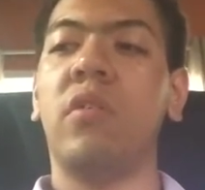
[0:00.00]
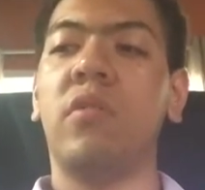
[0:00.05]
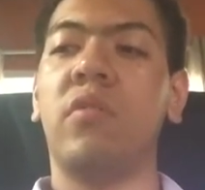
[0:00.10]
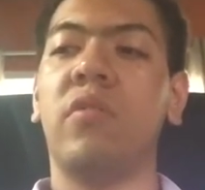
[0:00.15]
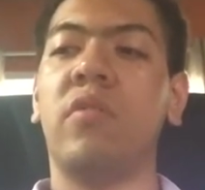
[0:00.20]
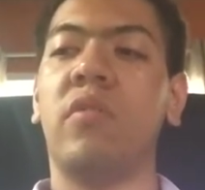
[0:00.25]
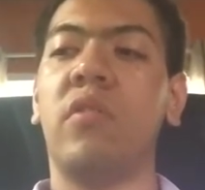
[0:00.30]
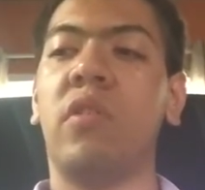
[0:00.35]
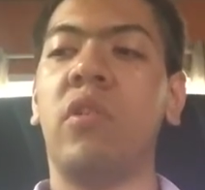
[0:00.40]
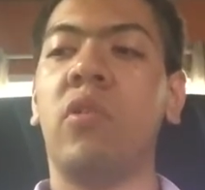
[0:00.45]

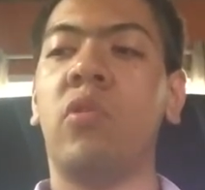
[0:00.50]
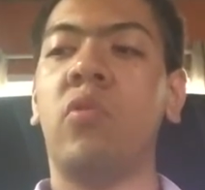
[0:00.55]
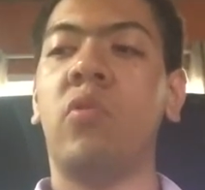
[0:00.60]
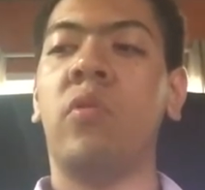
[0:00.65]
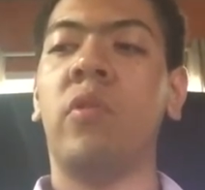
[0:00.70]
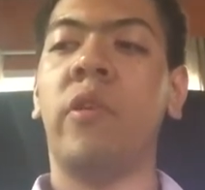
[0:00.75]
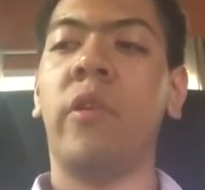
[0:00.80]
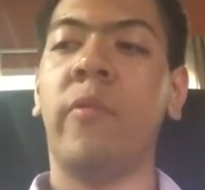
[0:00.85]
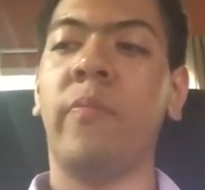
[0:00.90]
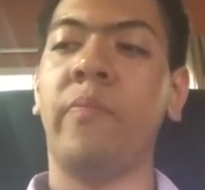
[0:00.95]
So,
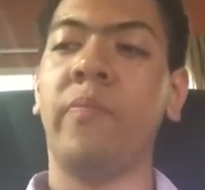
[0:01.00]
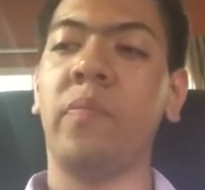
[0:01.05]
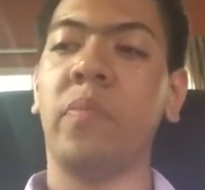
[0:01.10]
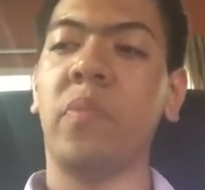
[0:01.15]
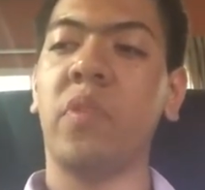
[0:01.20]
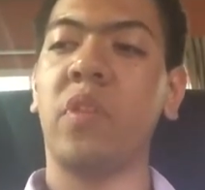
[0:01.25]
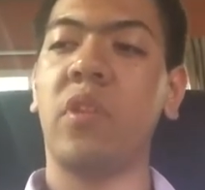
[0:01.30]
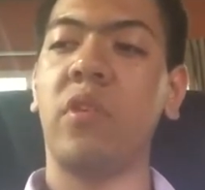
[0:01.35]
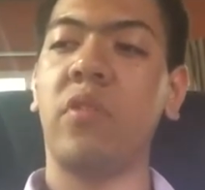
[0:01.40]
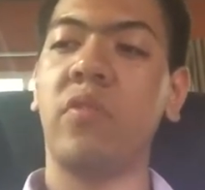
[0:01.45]

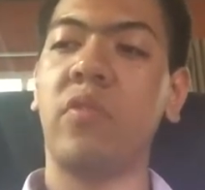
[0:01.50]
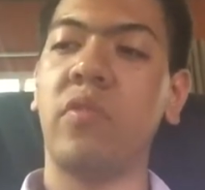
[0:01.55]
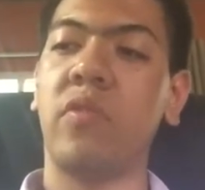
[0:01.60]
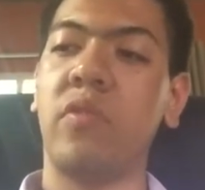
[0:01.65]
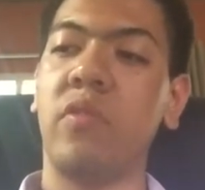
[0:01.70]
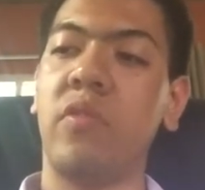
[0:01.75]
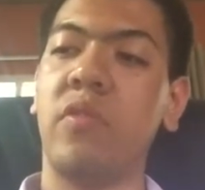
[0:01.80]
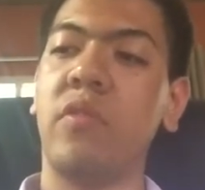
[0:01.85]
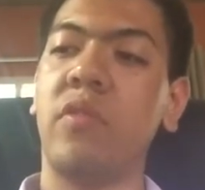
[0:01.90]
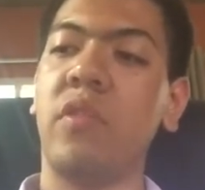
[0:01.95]

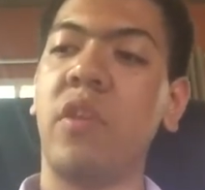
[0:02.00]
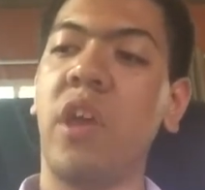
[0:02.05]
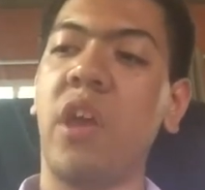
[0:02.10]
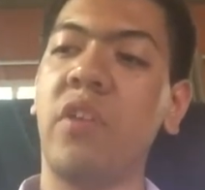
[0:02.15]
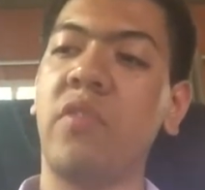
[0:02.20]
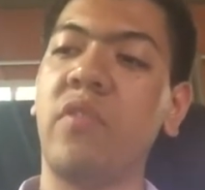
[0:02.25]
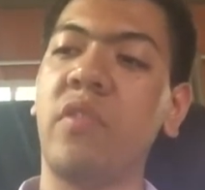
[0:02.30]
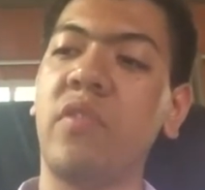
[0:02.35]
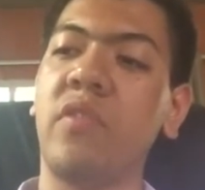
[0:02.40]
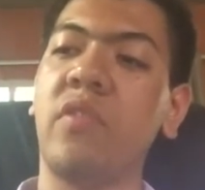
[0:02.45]

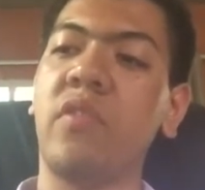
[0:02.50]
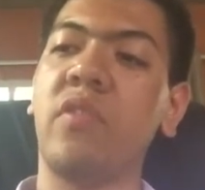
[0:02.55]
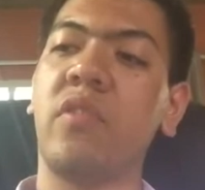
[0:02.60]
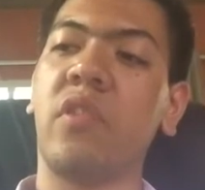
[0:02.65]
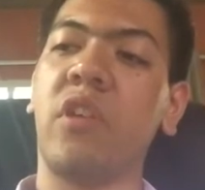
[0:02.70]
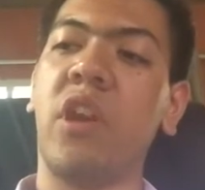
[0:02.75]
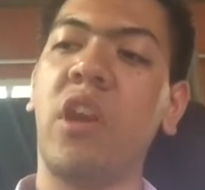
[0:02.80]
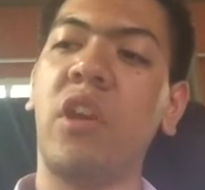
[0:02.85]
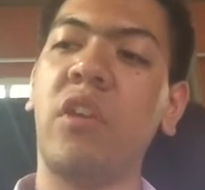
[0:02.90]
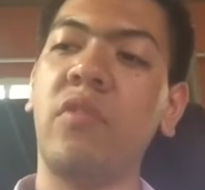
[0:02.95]
in this
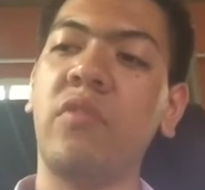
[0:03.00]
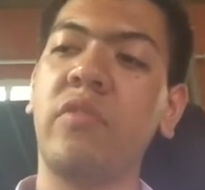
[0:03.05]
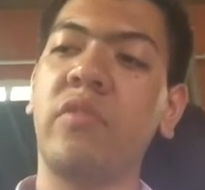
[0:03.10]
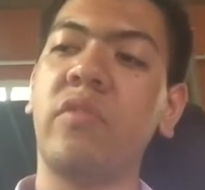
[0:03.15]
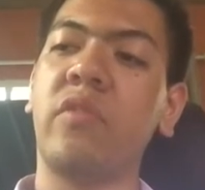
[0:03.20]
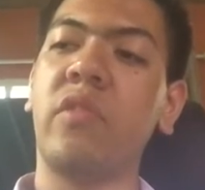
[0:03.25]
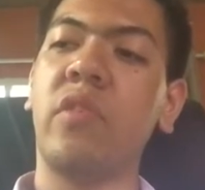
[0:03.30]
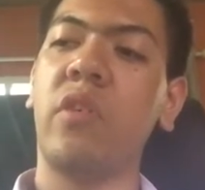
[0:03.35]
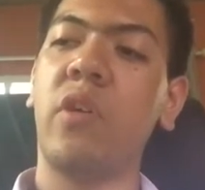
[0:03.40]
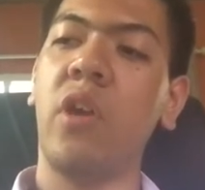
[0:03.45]

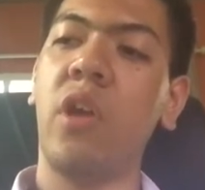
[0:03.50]
case,